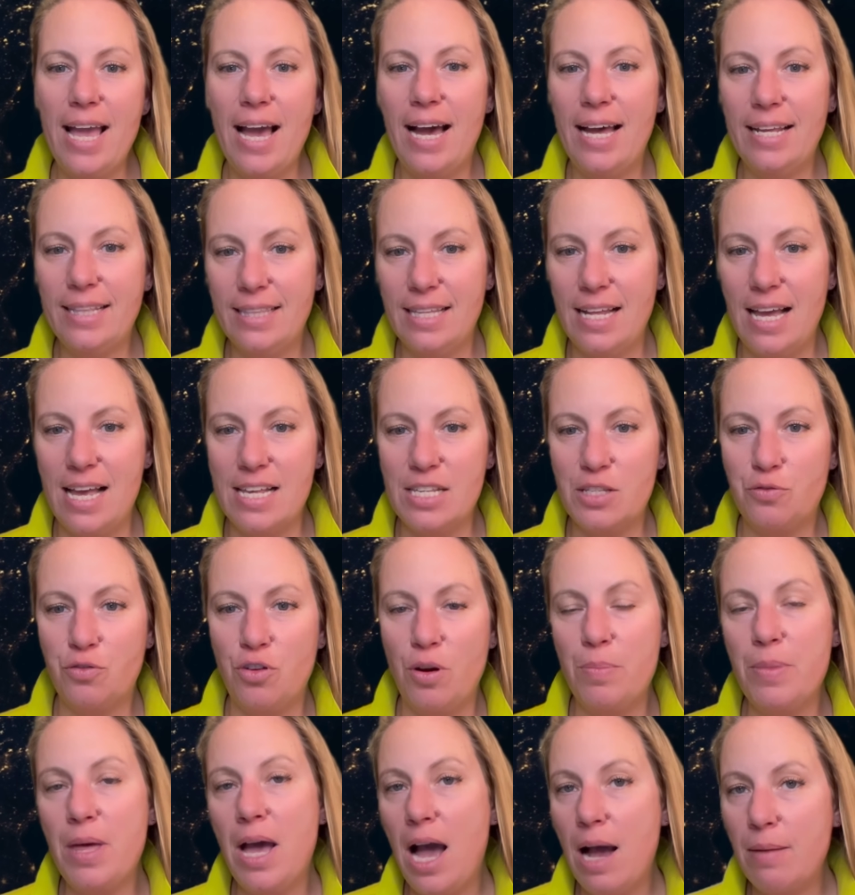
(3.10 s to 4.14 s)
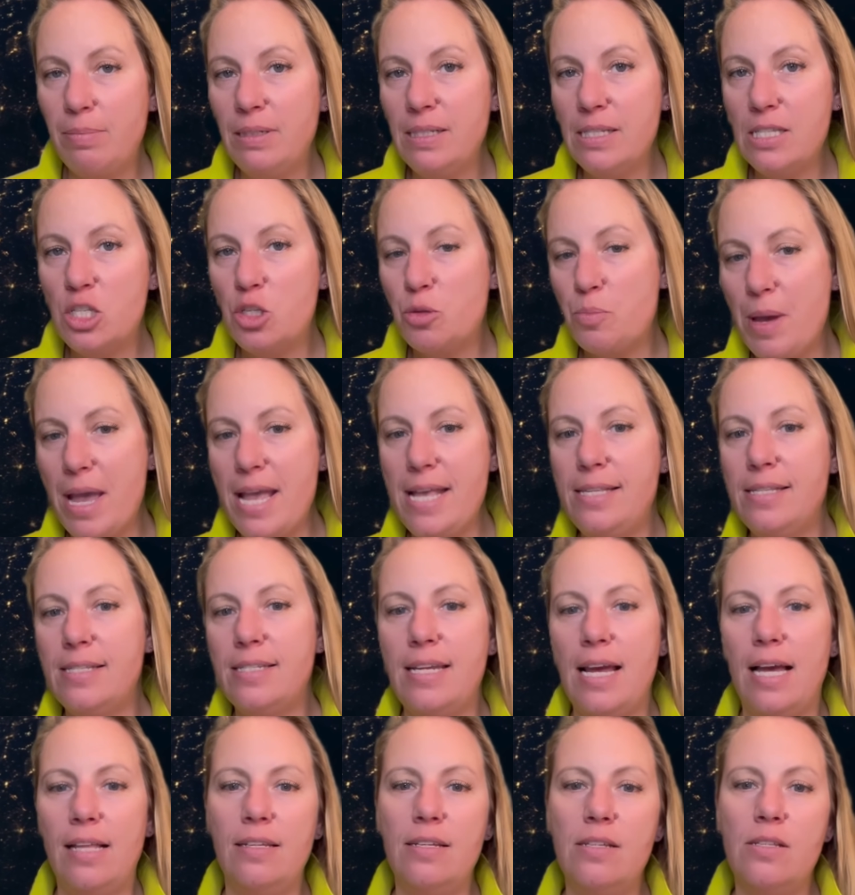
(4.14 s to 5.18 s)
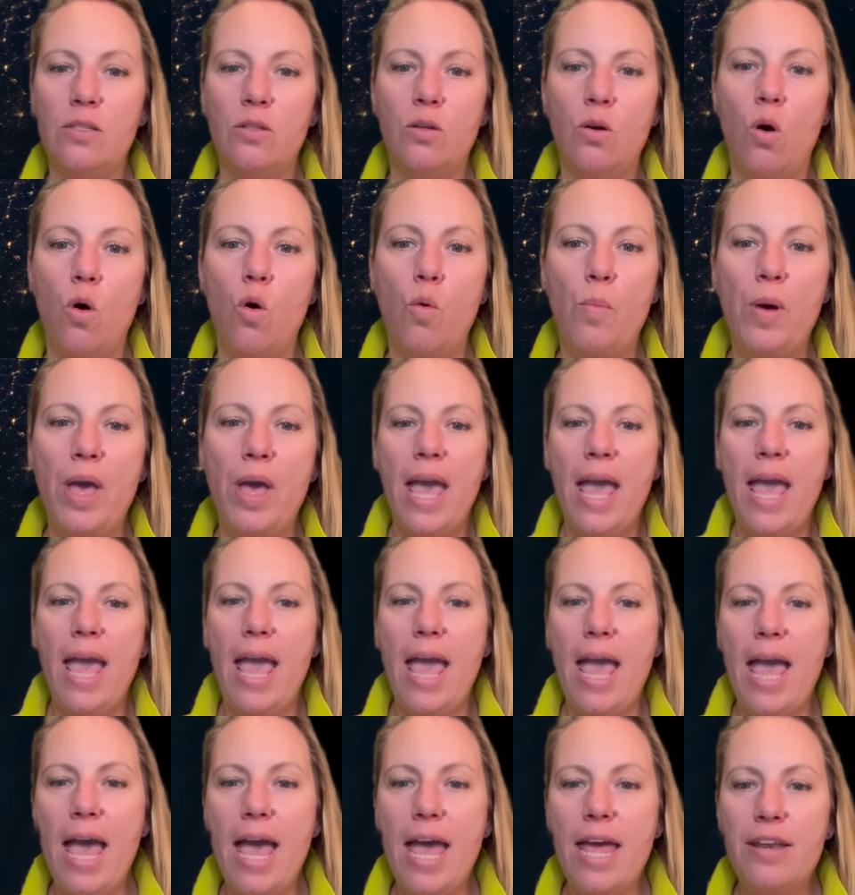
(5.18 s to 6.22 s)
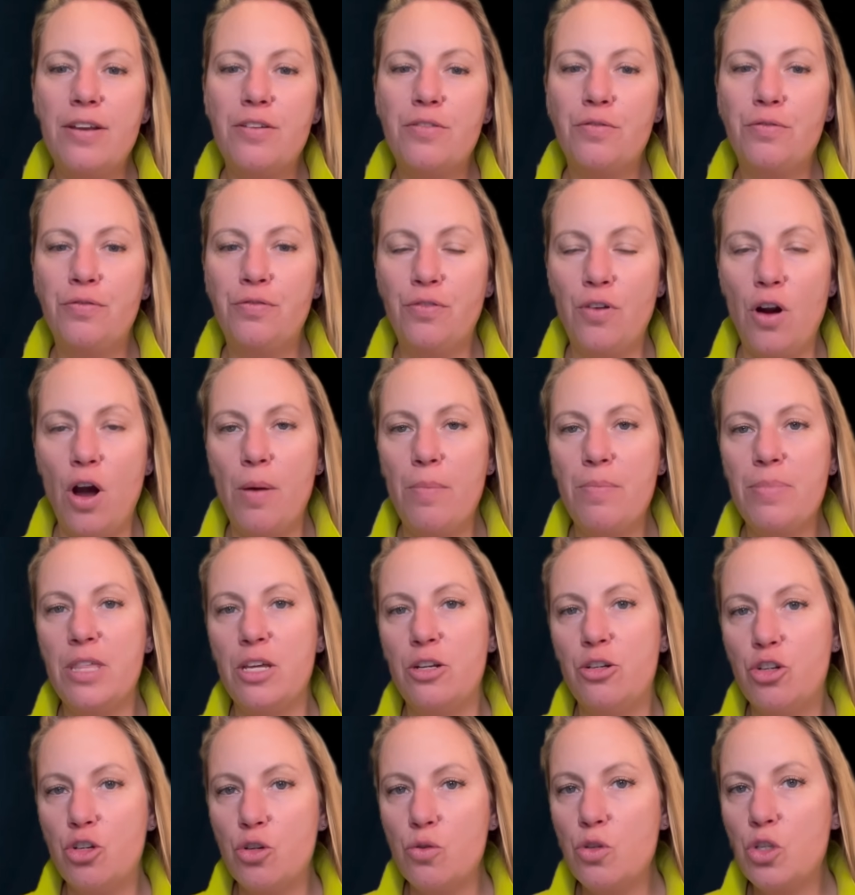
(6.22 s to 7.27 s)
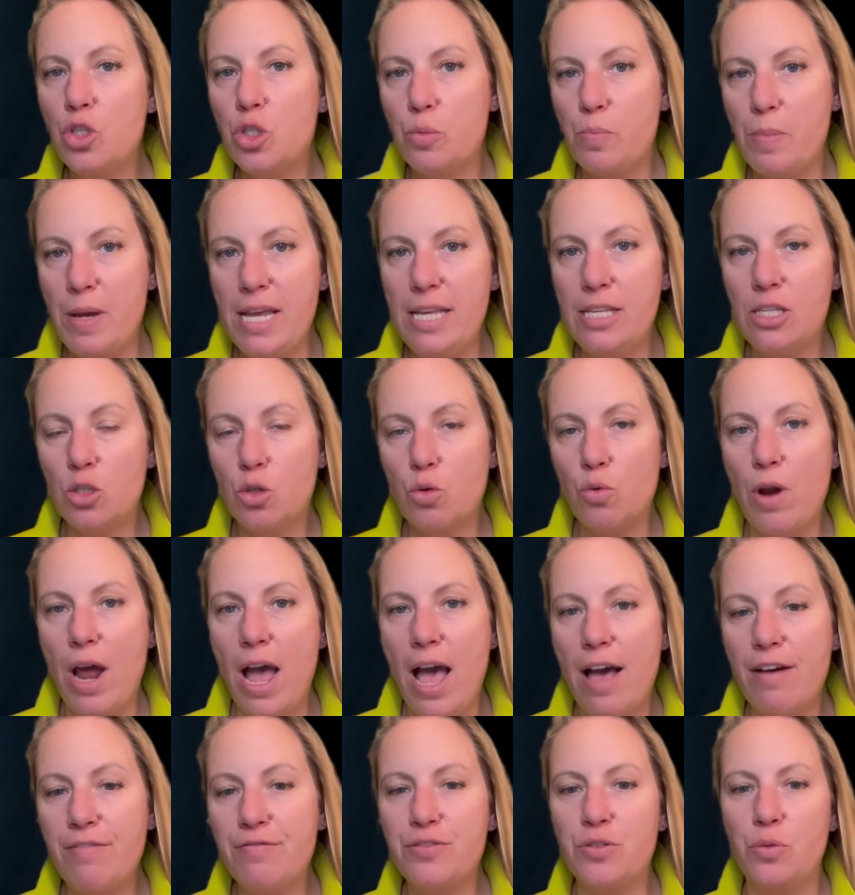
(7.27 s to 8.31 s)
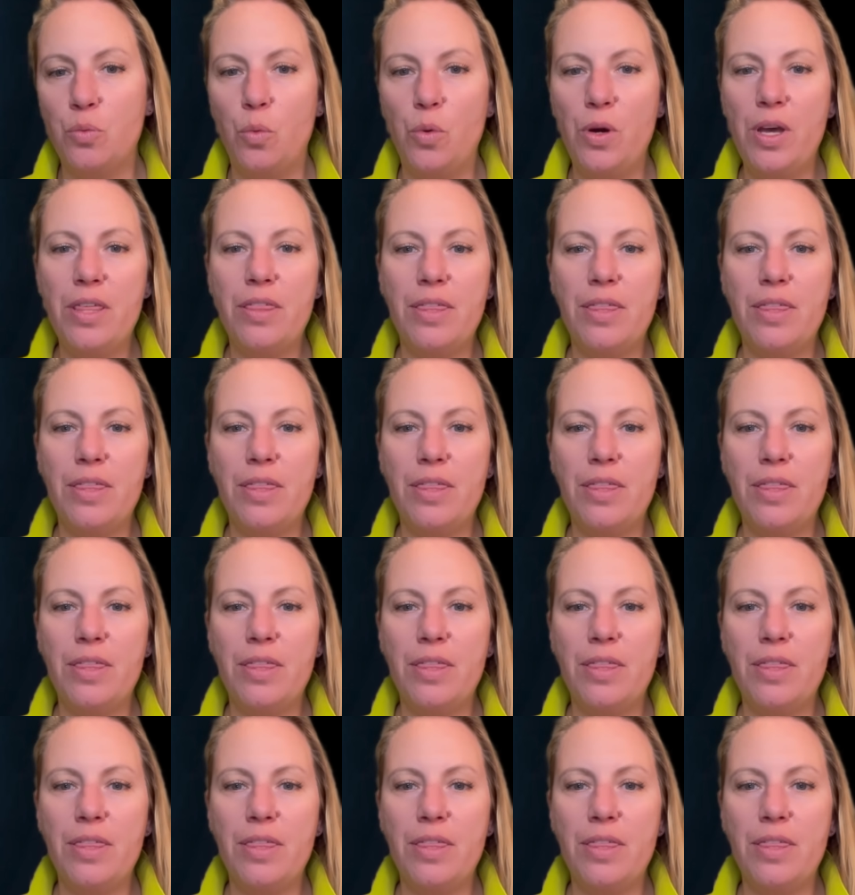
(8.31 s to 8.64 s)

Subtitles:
Atlas from the Hubble Space Telescope and from the JUICE spacecraft with